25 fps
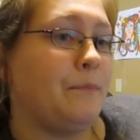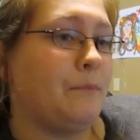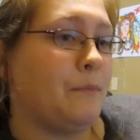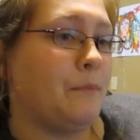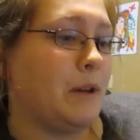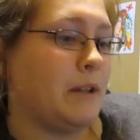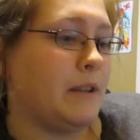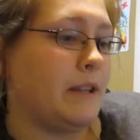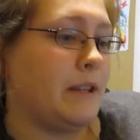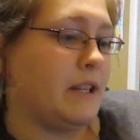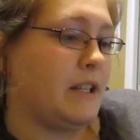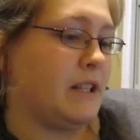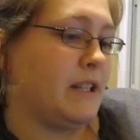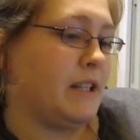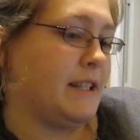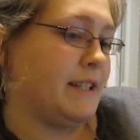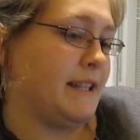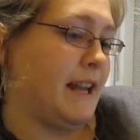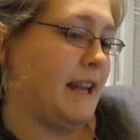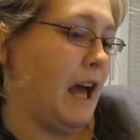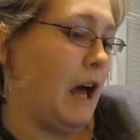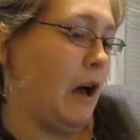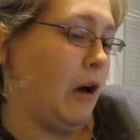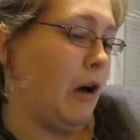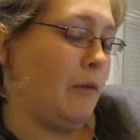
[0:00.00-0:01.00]
But that's
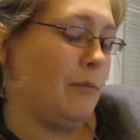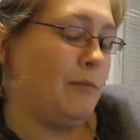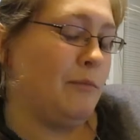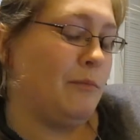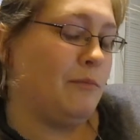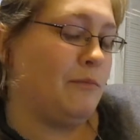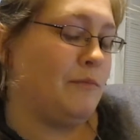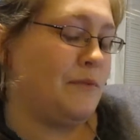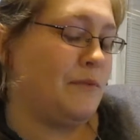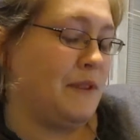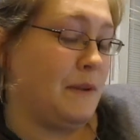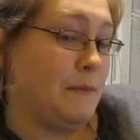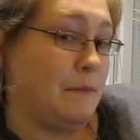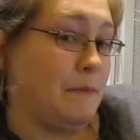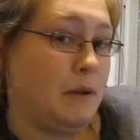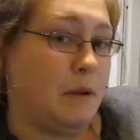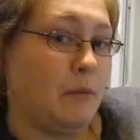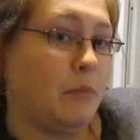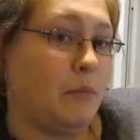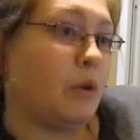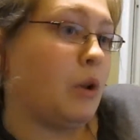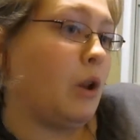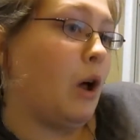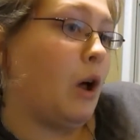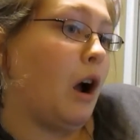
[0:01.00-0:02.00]
just how some
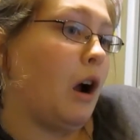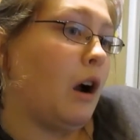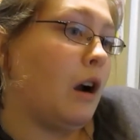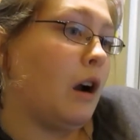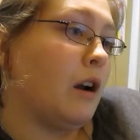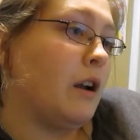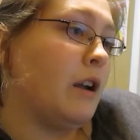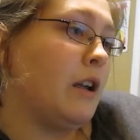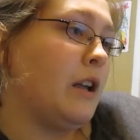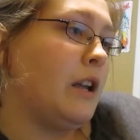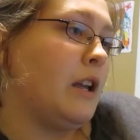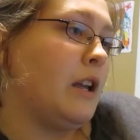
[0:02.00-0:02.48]
people are.